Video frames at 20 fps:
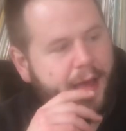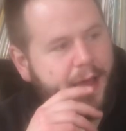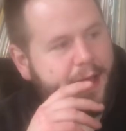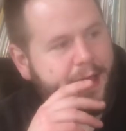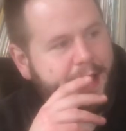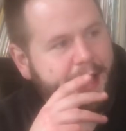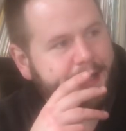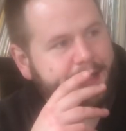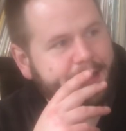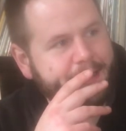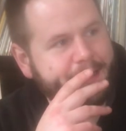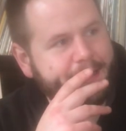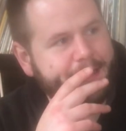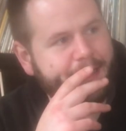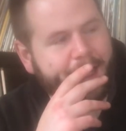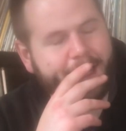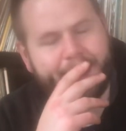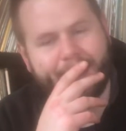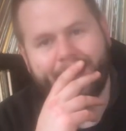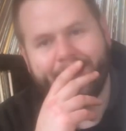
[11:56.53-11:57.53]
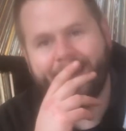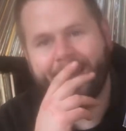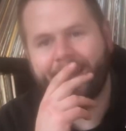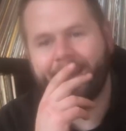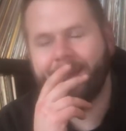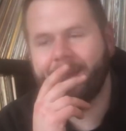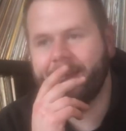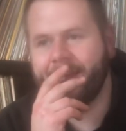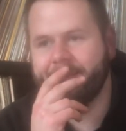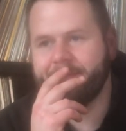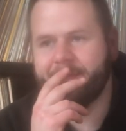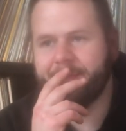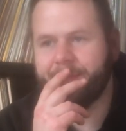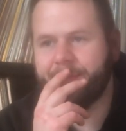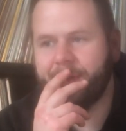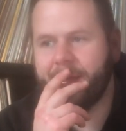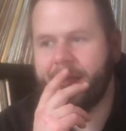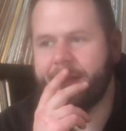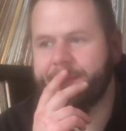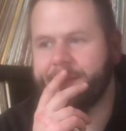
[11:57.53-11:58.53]
I hate to say that I
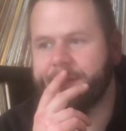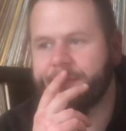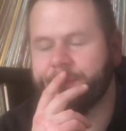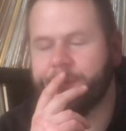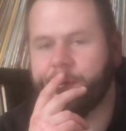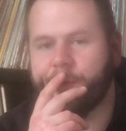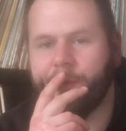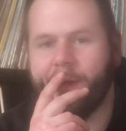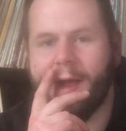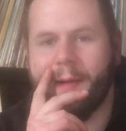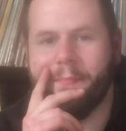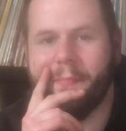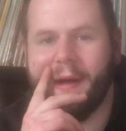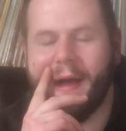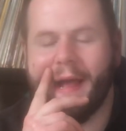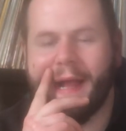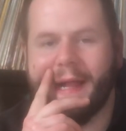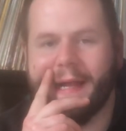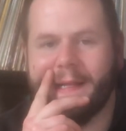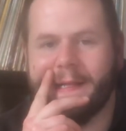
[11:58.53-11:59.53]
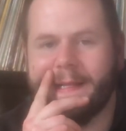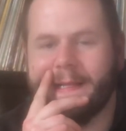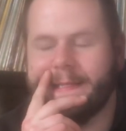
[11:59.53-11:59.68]
probably regret buying